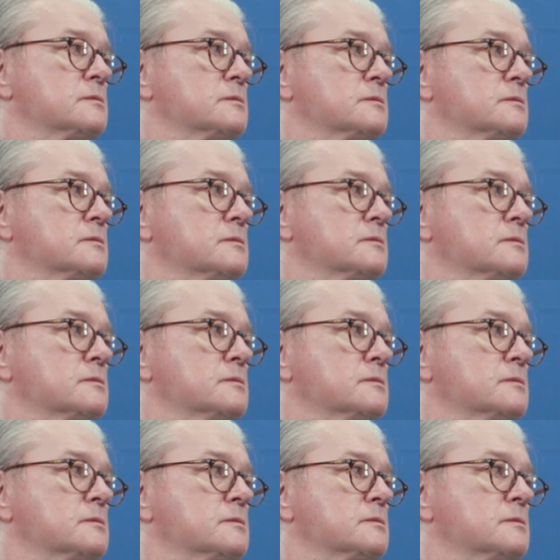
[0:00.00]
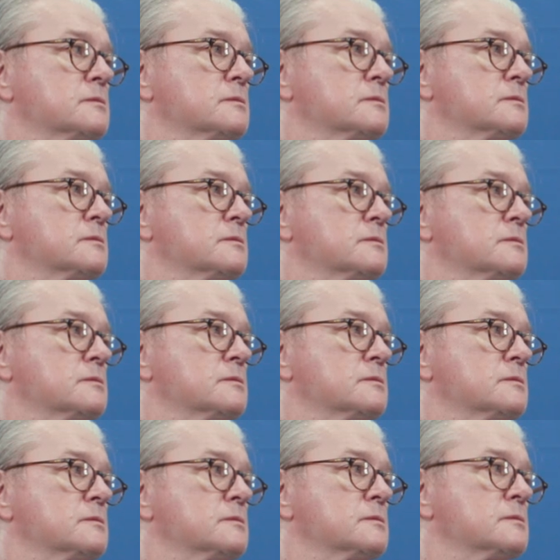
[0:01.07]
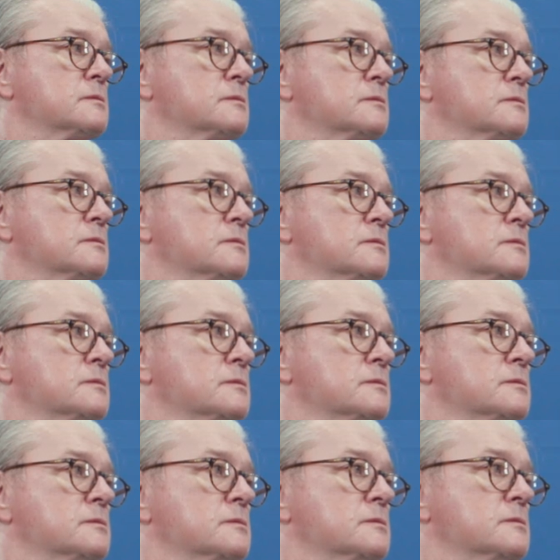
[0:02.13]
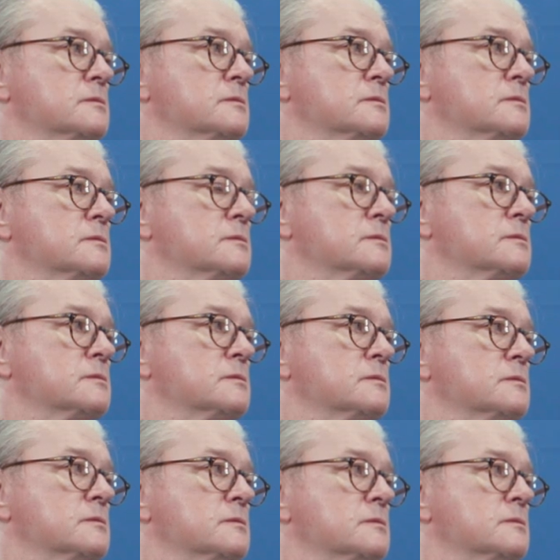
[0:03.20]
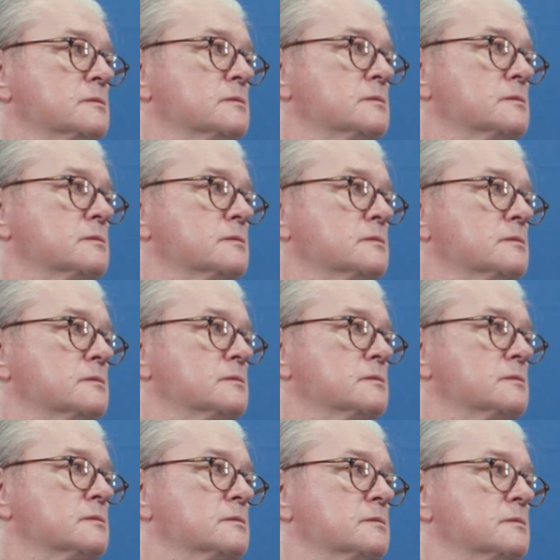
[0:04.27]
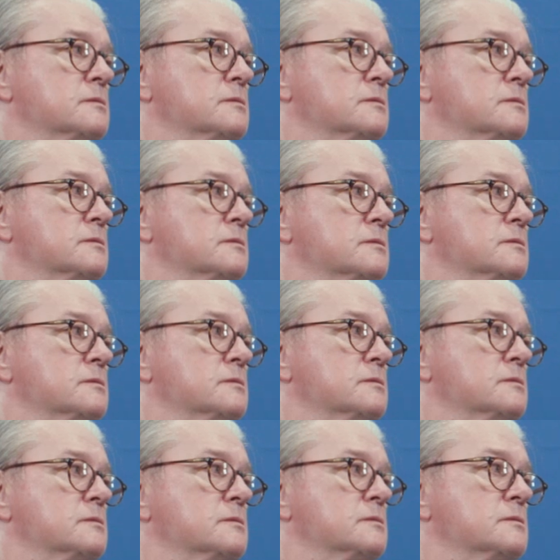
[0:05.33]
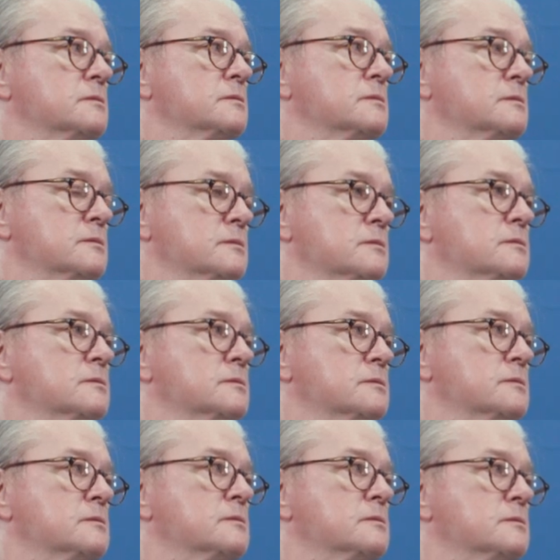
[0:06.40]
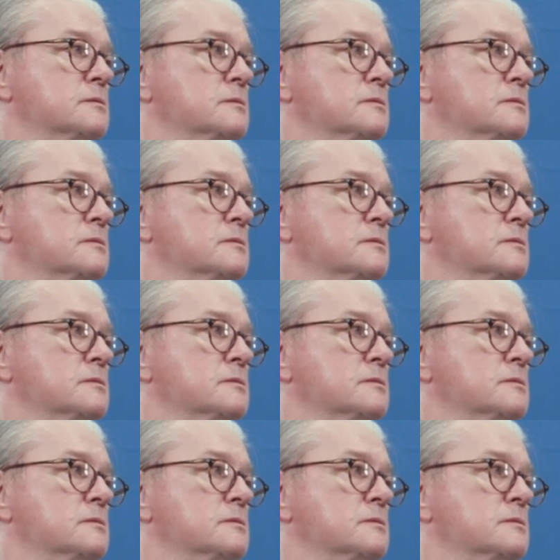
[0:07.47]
(silent)